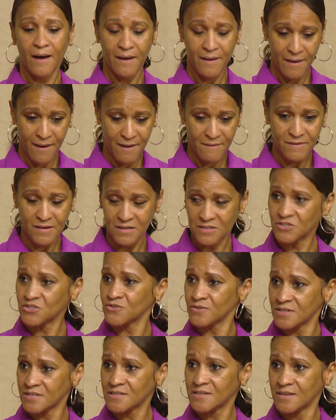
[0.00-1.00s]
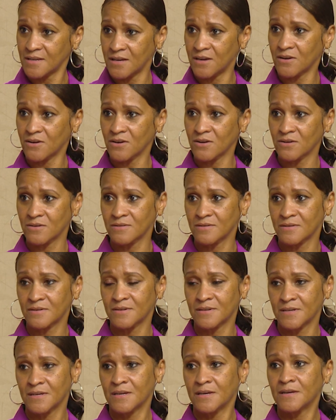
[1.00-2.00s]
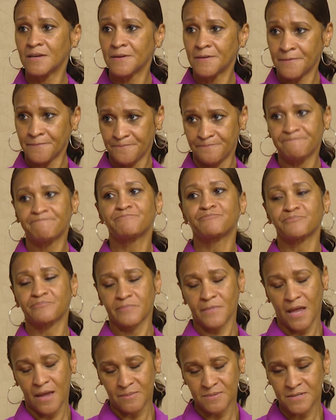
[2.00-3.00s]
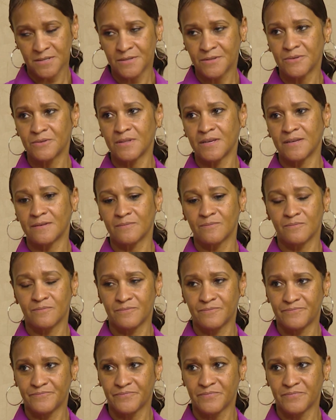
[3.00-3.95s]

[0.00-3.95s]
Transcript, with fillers: I have interest here. So sign up early. Absolutely. That's